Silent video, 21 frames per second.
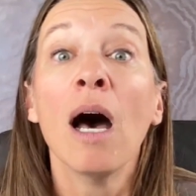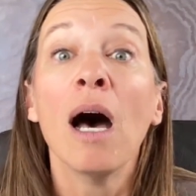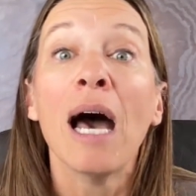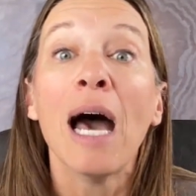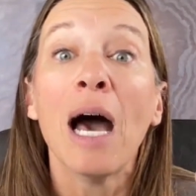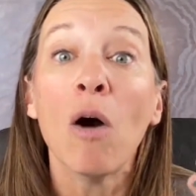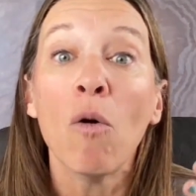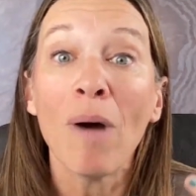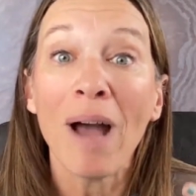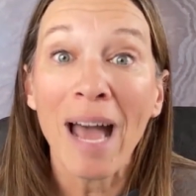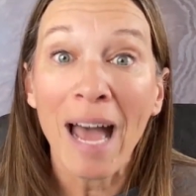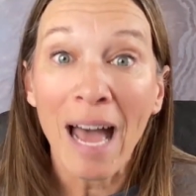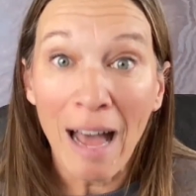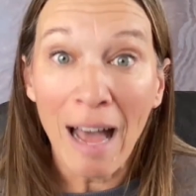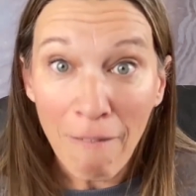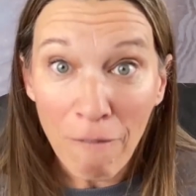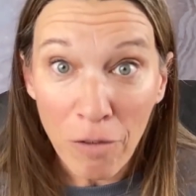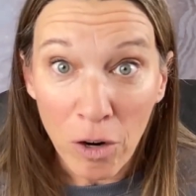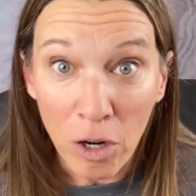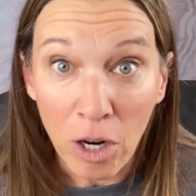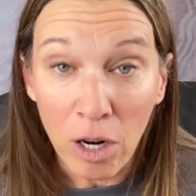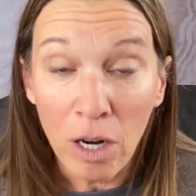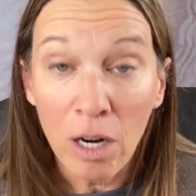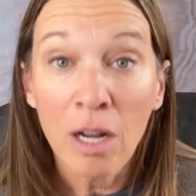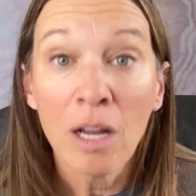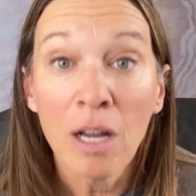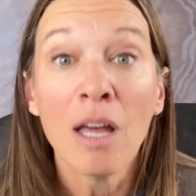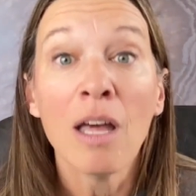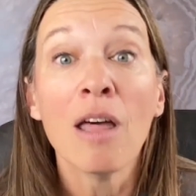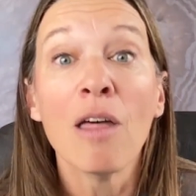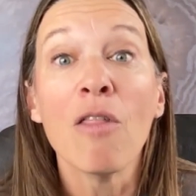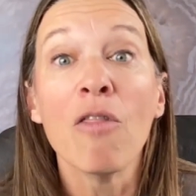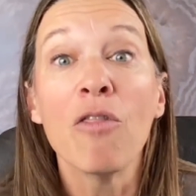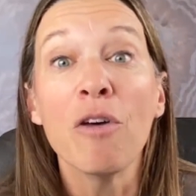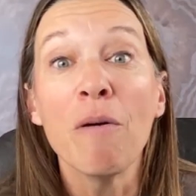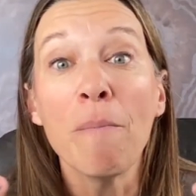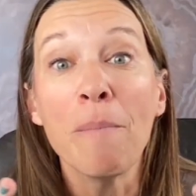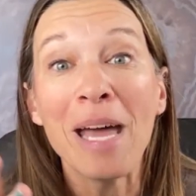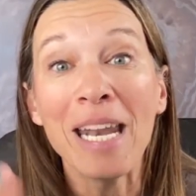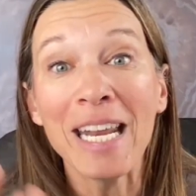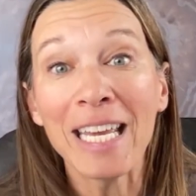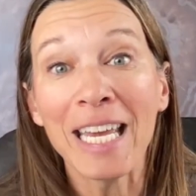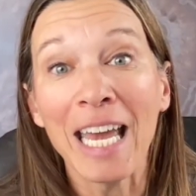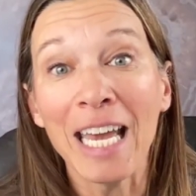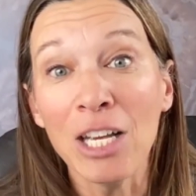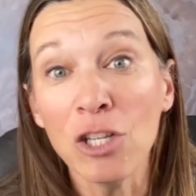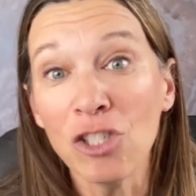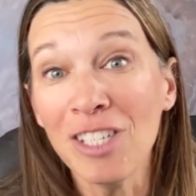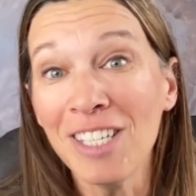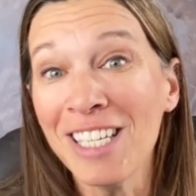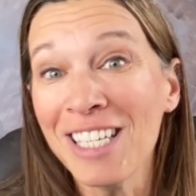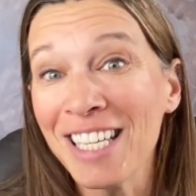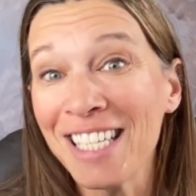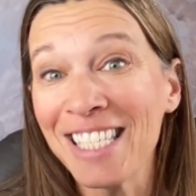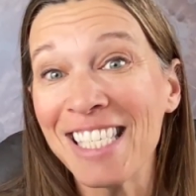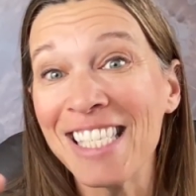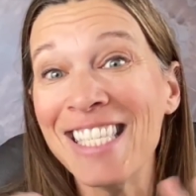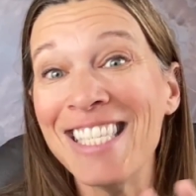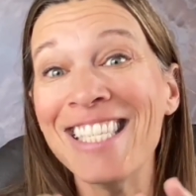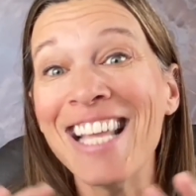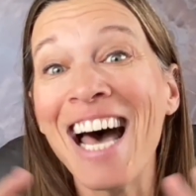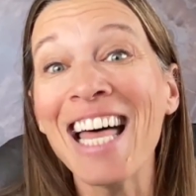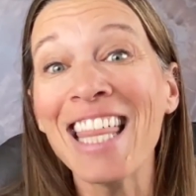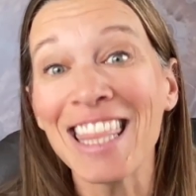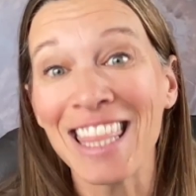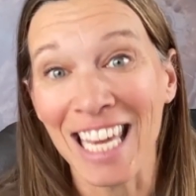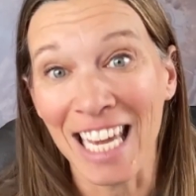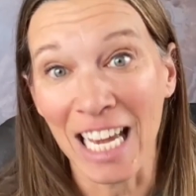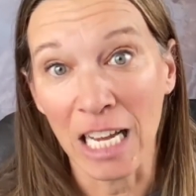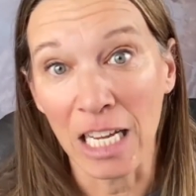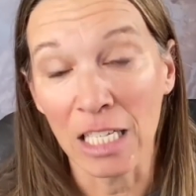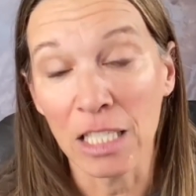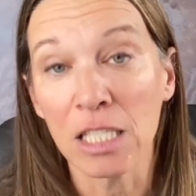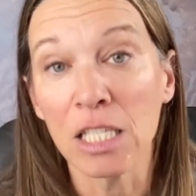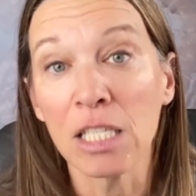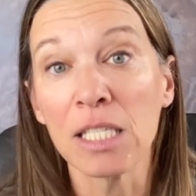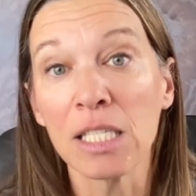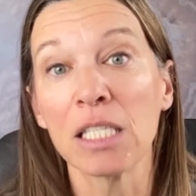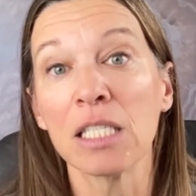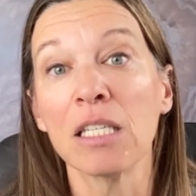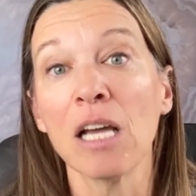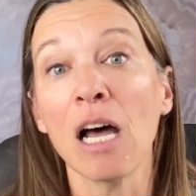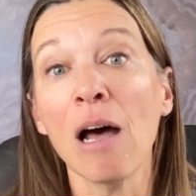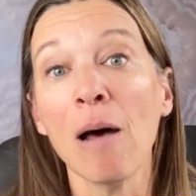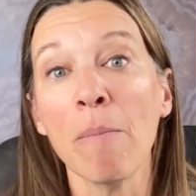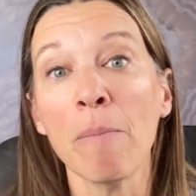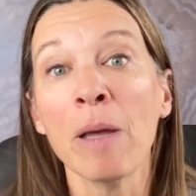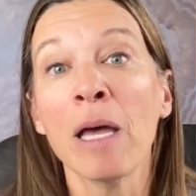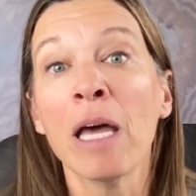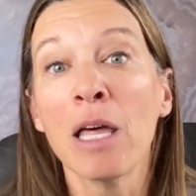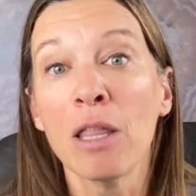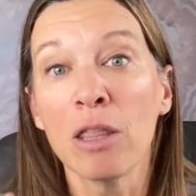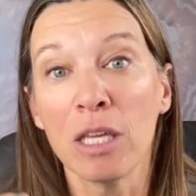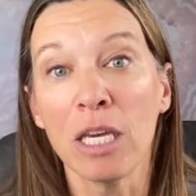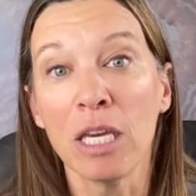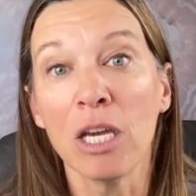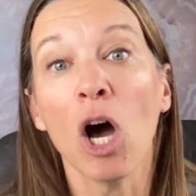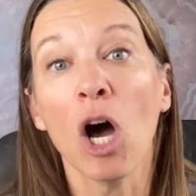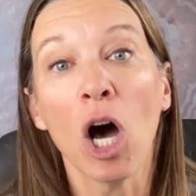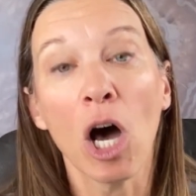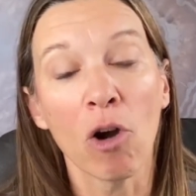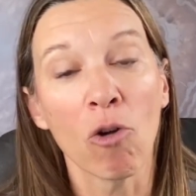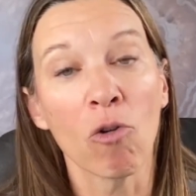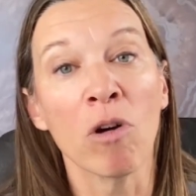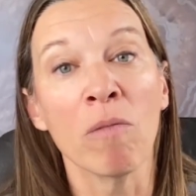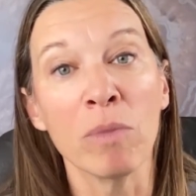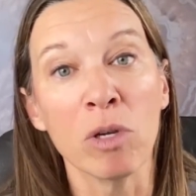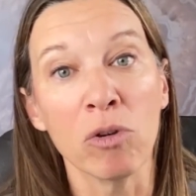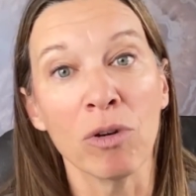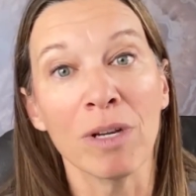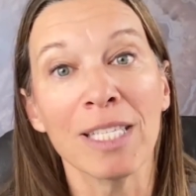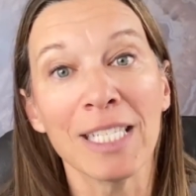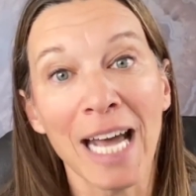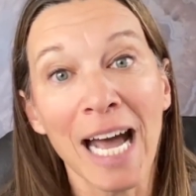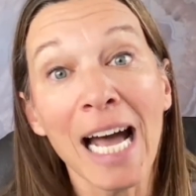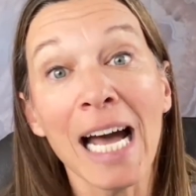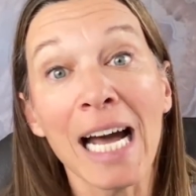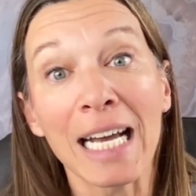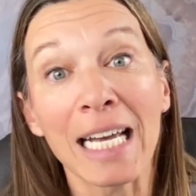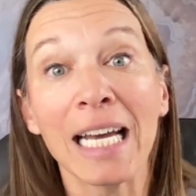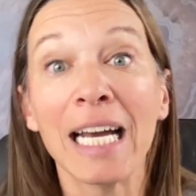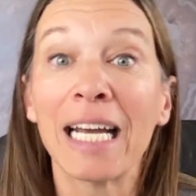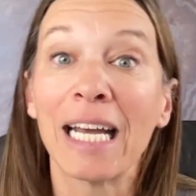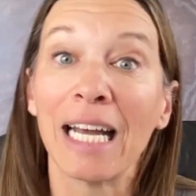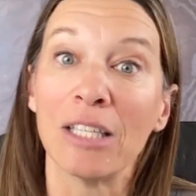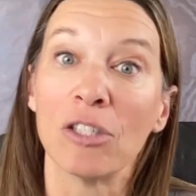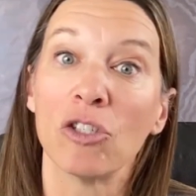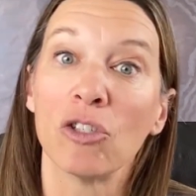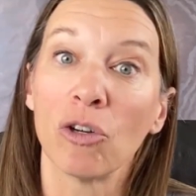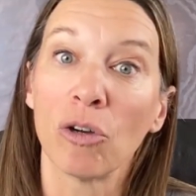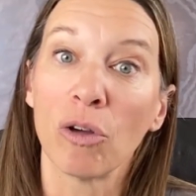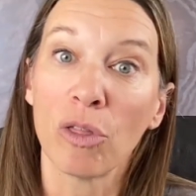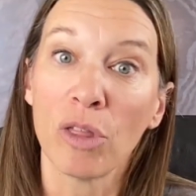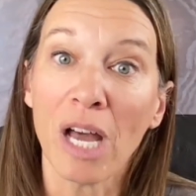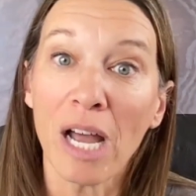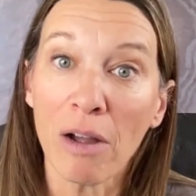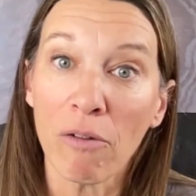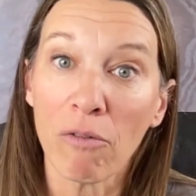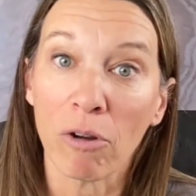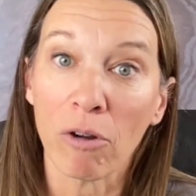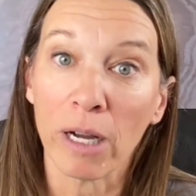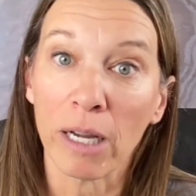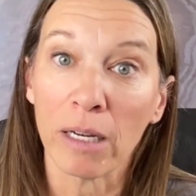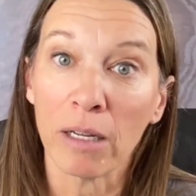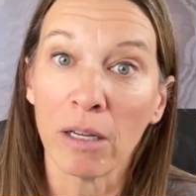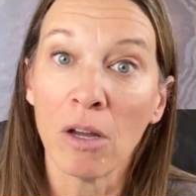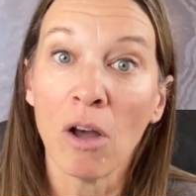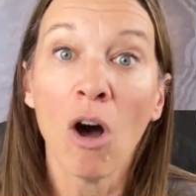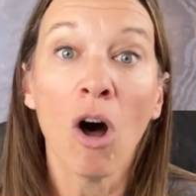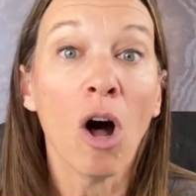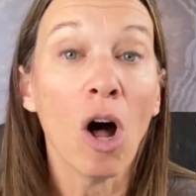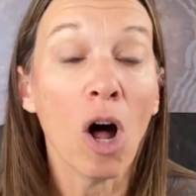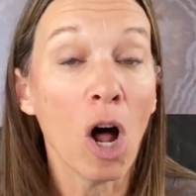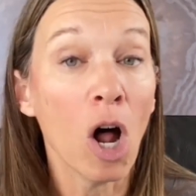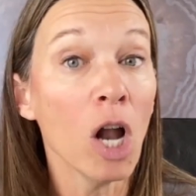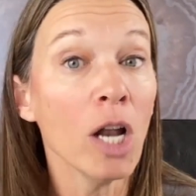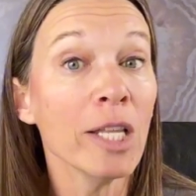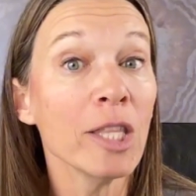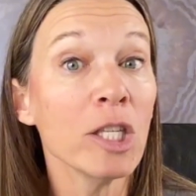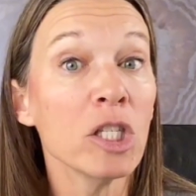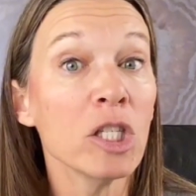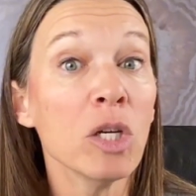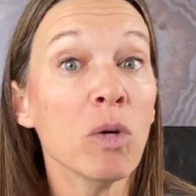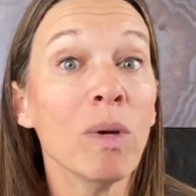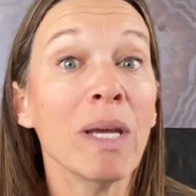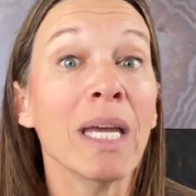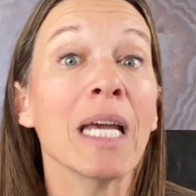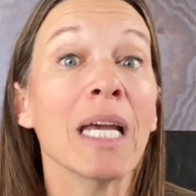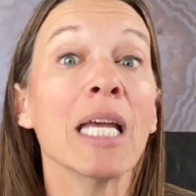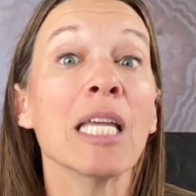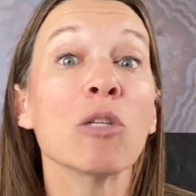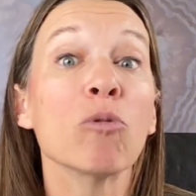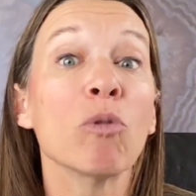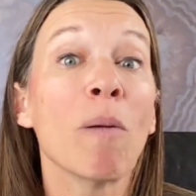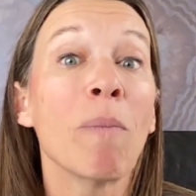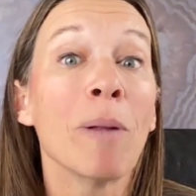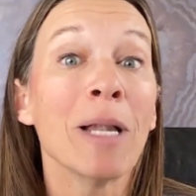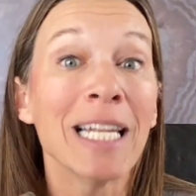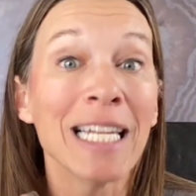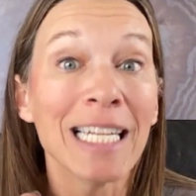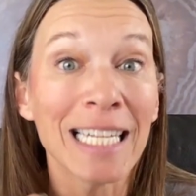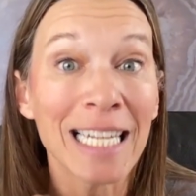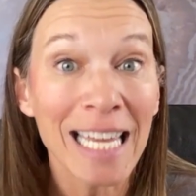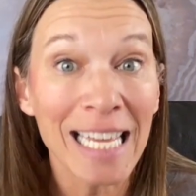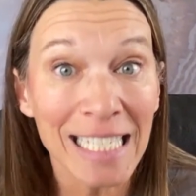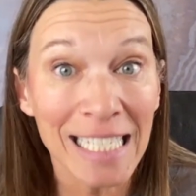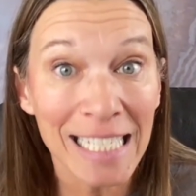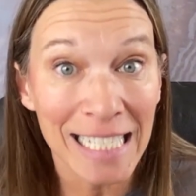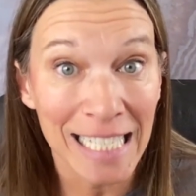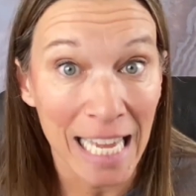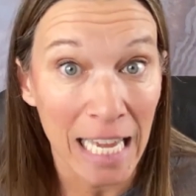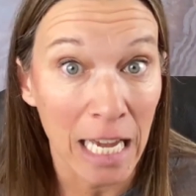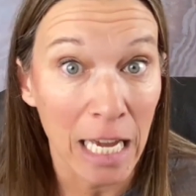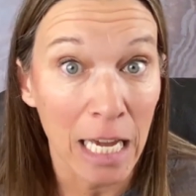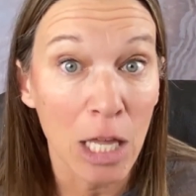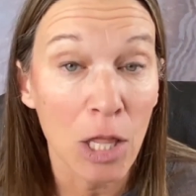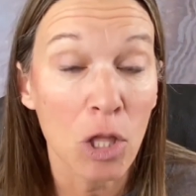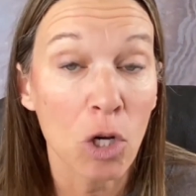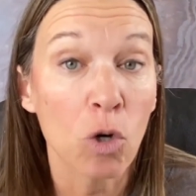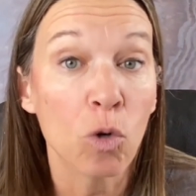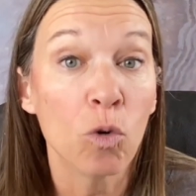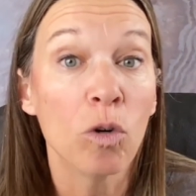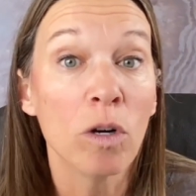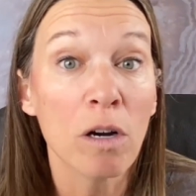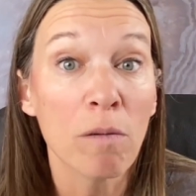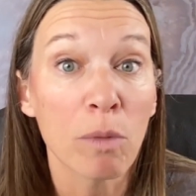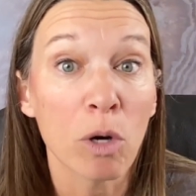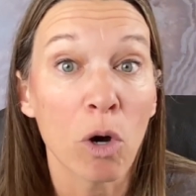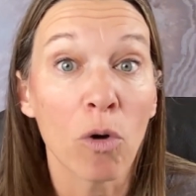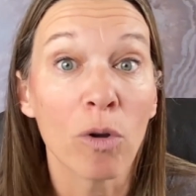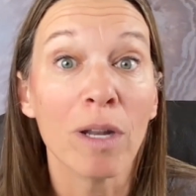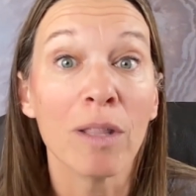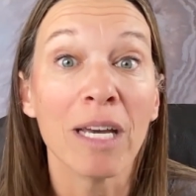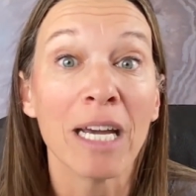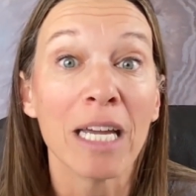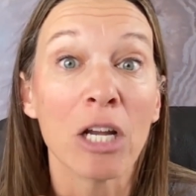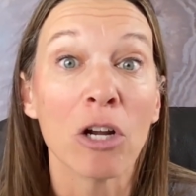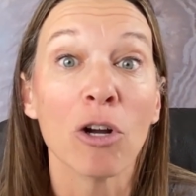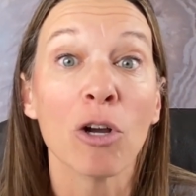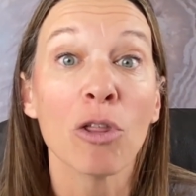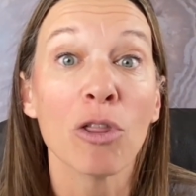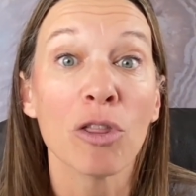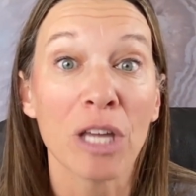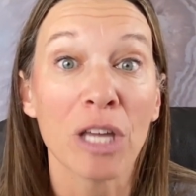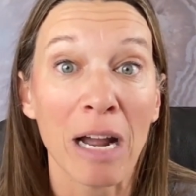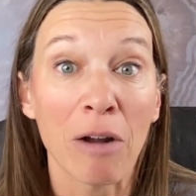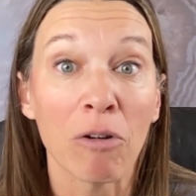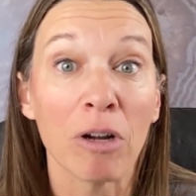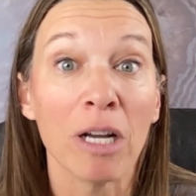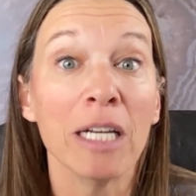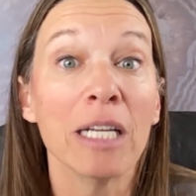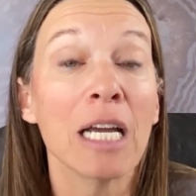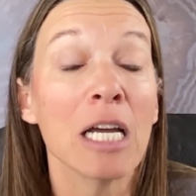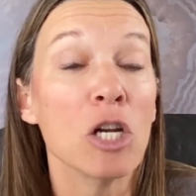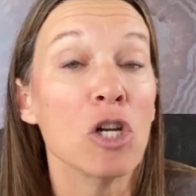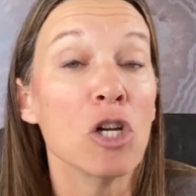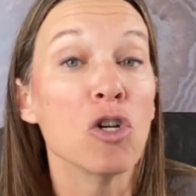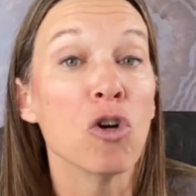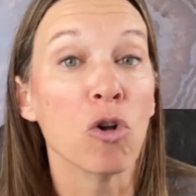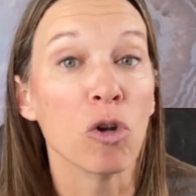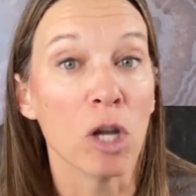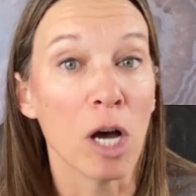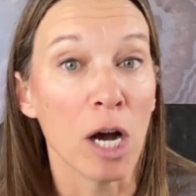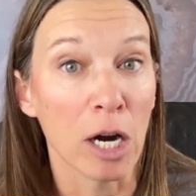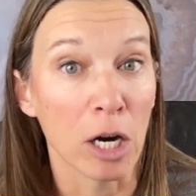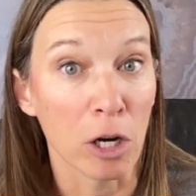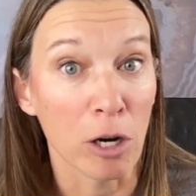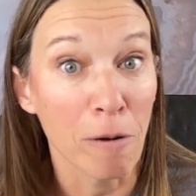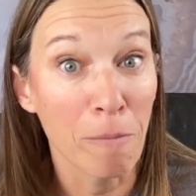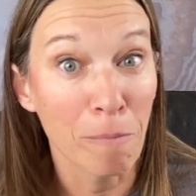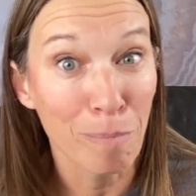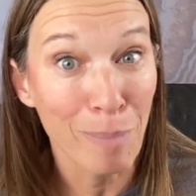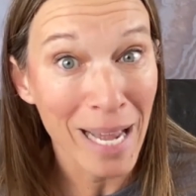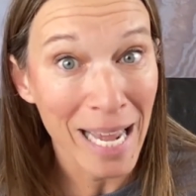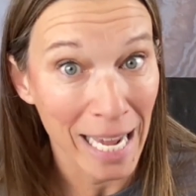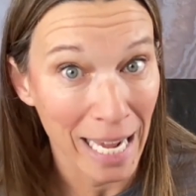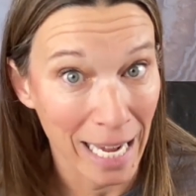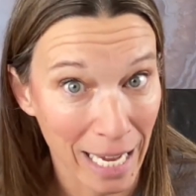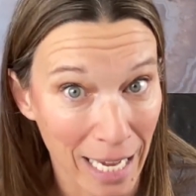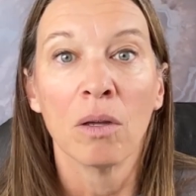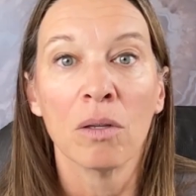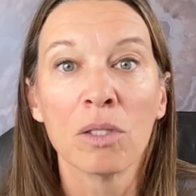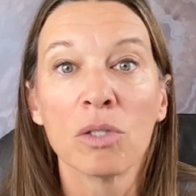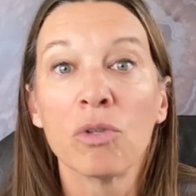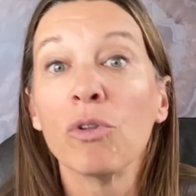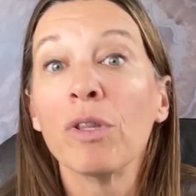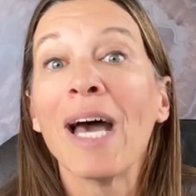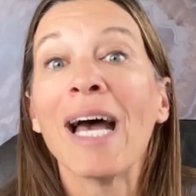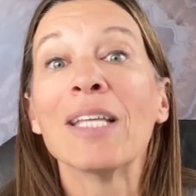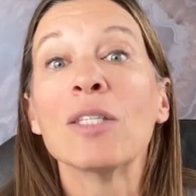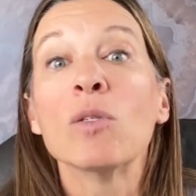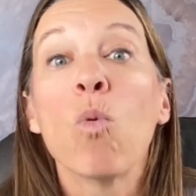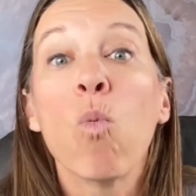However, the medication does nothing to stop the autoimmune attack against your thyroid all it's doing is replacing the hormone that your thyroid can no longer make. So that's